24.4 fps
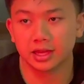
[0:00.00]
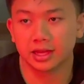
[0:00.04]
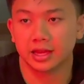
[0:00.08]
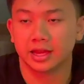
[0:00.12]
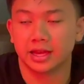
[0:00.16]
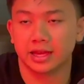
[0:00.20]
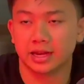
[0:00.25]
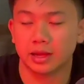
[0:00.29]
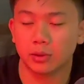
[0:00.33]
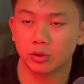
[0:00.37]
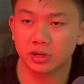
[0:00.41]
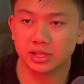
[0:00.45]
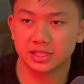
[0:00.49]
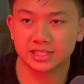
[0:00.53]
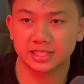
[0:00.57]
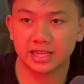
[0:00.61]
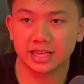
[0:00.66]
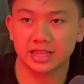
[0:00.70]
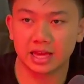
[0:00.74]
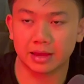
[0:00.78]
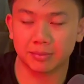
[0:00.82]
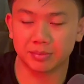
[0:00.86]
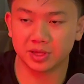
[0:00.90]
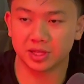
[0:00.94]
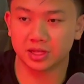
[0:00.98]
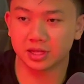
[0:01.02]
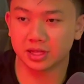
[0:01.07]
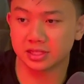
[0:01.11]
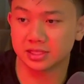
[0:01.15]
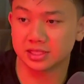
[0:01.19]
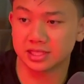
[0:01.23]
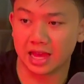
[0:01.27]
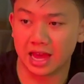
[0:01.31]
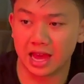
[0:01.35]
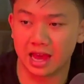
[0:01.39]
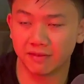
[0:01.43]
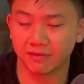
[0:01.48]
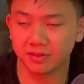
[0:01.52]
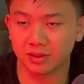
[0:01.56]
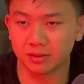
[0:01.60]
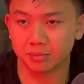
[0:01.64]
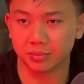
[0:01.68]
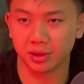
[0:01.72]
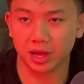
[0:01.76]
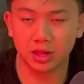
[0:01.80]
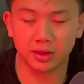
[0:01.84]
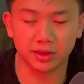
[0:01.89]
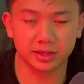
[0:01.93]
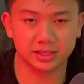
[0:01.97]
And I want to say that because having
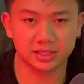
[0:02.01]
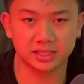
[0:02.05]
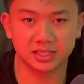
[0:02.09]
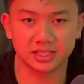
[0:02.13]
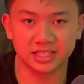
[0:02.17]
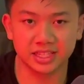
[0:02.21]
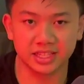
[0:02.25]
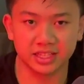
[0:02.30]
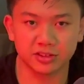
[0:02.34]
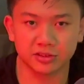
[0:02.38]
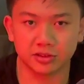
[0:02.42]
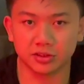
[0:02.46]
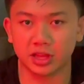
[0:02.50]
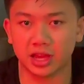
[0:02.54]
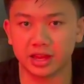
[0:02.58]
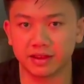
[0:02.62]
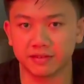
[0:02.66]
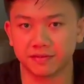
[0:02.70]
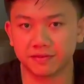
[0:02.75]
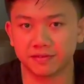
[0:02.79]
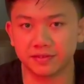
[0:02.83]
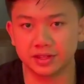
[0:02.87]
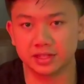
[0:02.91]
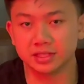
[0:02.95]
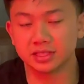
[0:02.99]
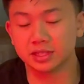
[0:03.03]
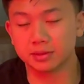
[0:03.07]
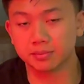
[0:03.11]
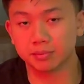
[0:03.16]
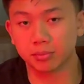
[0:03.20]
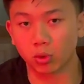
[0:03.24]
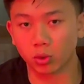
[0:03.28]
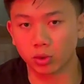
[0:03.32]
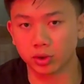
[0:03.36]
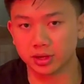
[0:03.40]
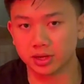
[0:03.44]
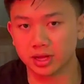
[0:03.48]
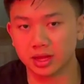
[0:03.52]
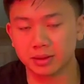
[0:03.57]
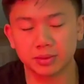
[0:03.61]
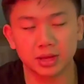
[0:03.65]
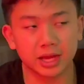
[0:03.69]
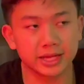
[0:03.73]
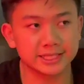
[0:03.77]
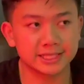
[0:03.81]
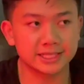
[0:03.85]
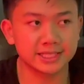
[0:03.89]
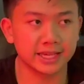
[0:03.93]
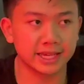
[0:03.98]
balance in your life is important. I'm
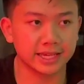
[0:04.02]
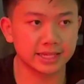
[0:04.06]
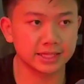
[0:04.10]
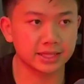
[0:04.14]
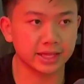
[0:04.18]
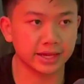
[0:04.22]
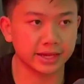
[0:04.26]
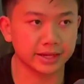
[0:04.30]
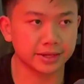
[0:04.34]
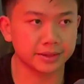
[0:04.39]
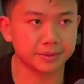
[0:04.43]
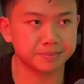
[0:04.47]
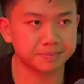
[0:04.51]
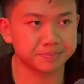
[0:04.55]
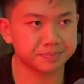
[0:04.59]
not saying like